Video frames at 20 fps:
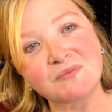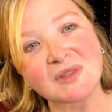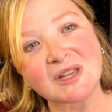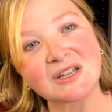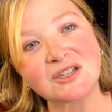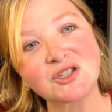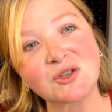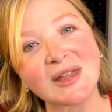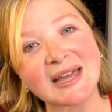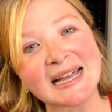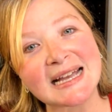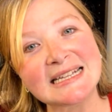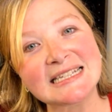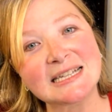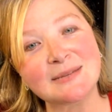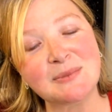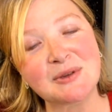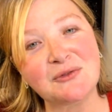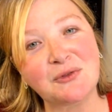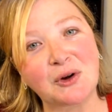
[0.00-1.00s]
So like I said
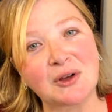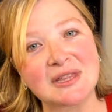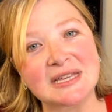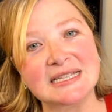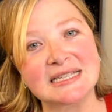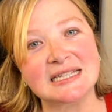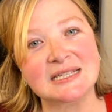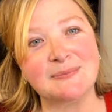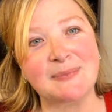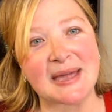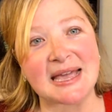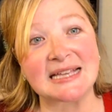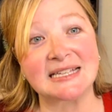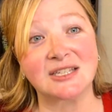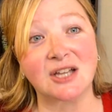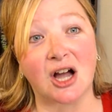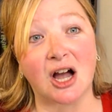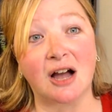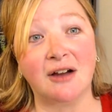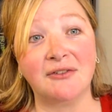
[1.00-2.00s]
before, this is based
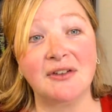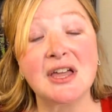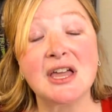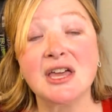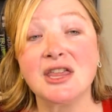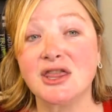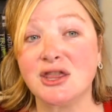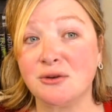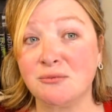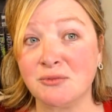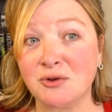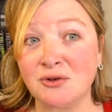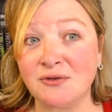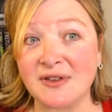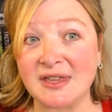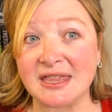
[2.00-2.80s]
off the movie,